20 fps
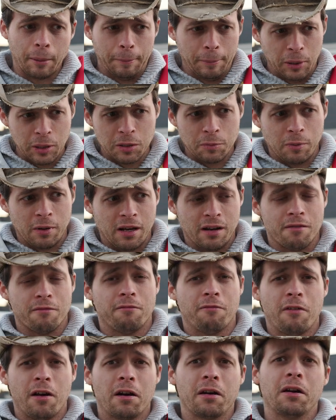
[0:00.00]
puts me in a
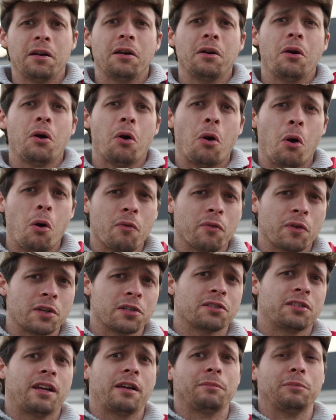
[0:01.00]
very
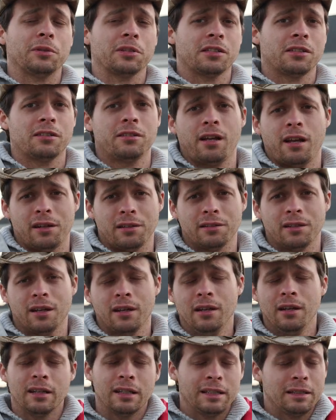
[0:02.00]
oversampled state.
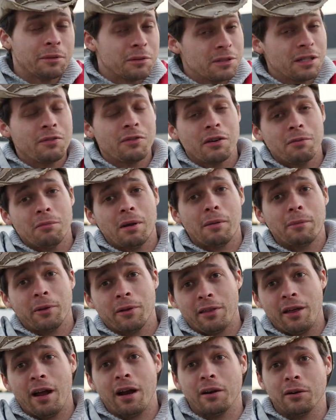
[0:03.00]
And there was even a member
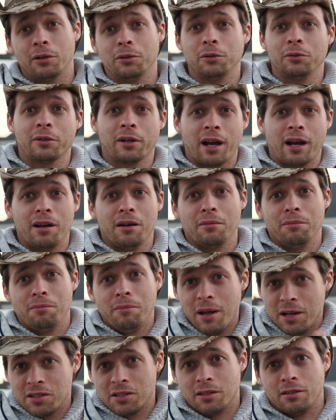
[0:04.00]
there who kind of
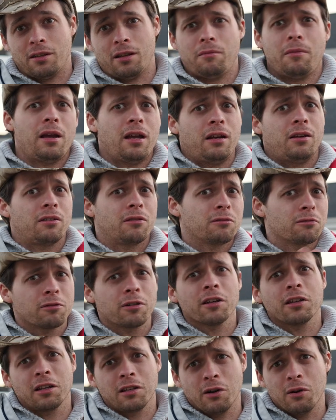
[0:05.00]
mentioned, it's like, man, you're
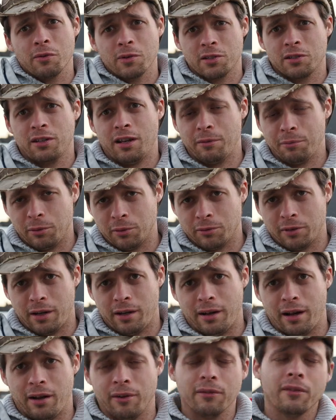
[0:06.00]
really oversampled
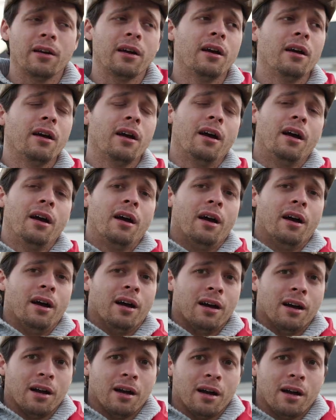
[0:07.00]
right now.
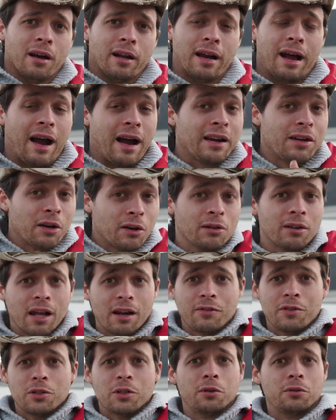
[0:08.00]
Now, I know a
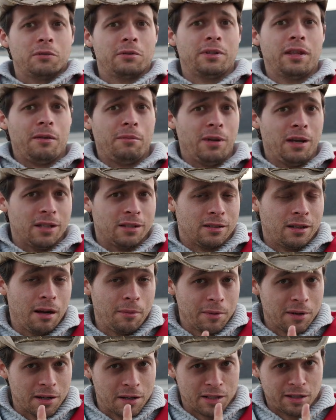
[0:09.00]
lot of you don't know what that means, and
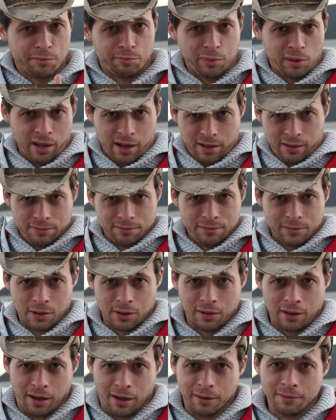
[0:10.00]
I'm going to explain,
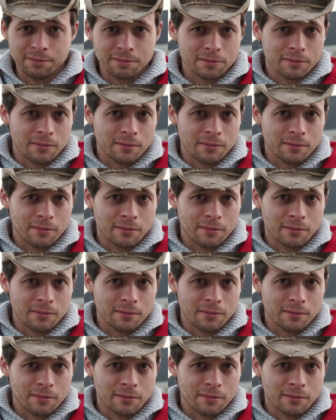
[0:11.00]
okay?